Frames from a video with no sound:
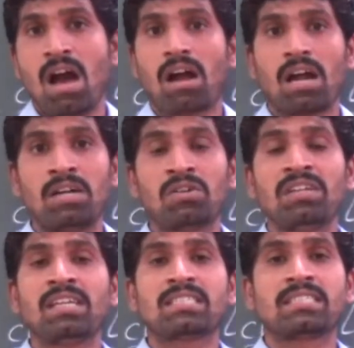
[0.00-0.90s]
According to
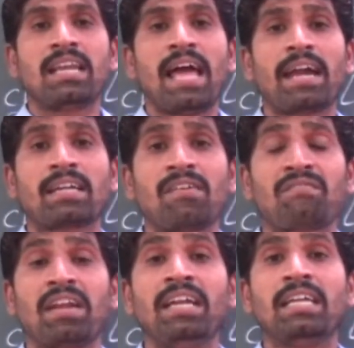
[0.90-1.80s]
Industrial Act
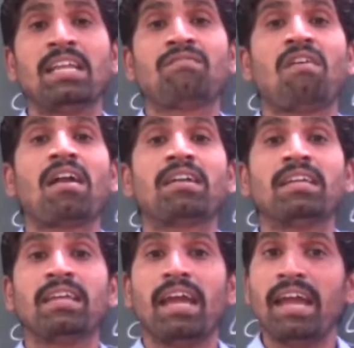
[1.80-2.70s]
of
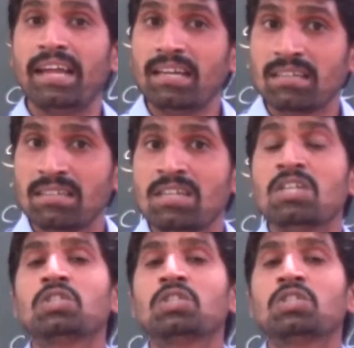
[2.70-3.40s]
1948,